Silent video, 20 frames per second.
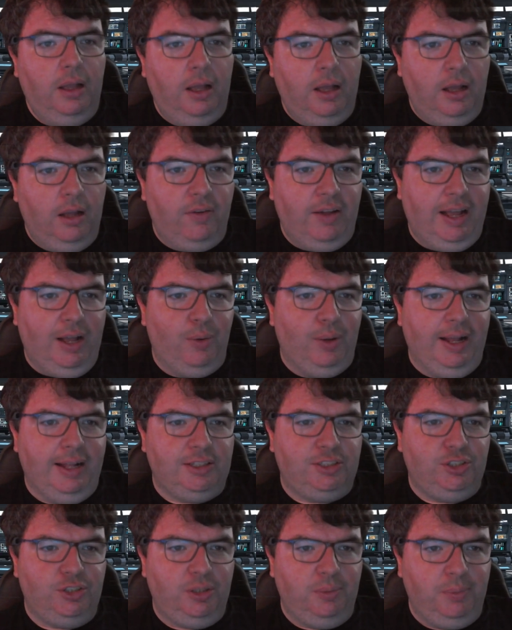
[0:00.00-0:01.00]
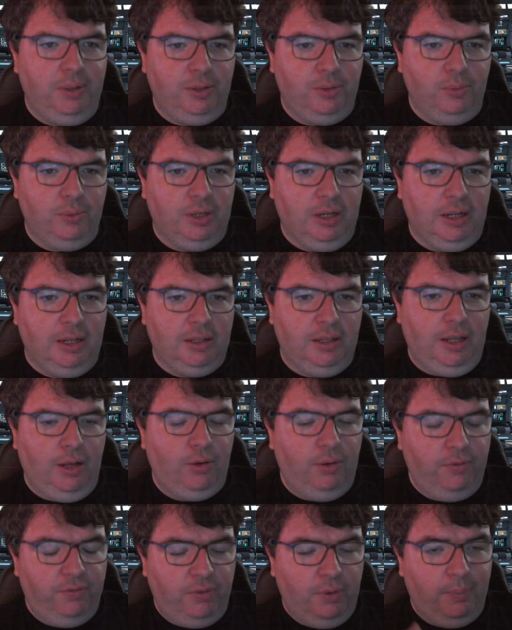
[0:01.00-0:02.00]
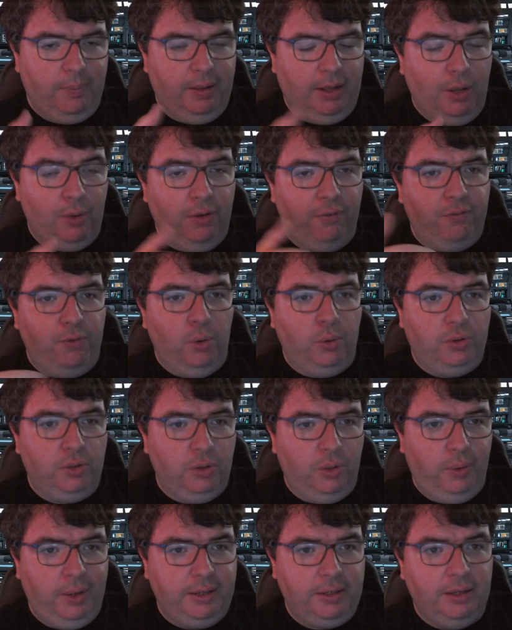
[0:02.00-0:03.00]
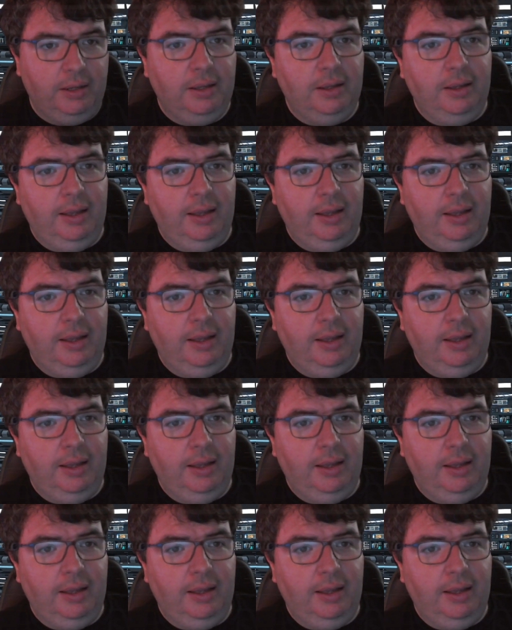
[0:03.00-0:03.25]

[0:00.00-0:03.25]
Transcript: of how Hatsune Miku, how, how a Vocaloid